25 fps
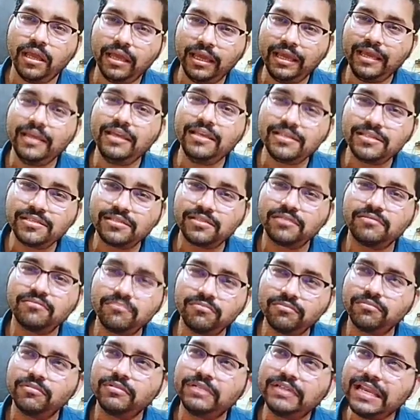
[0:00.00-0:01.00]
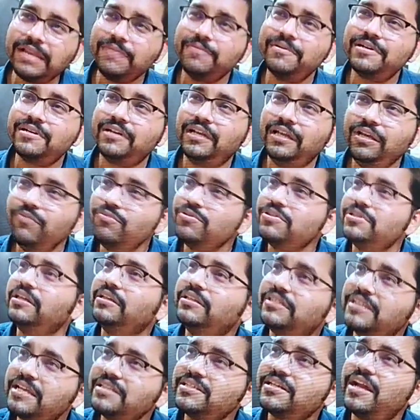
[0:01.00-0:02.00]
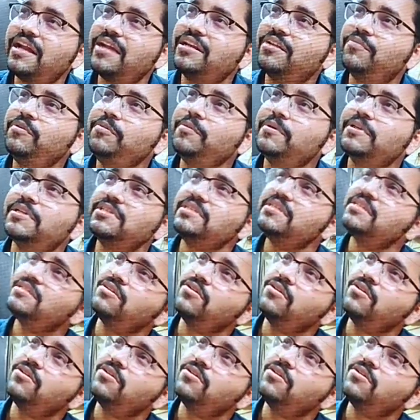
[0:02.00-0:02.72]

he is deliberately using such kind of images.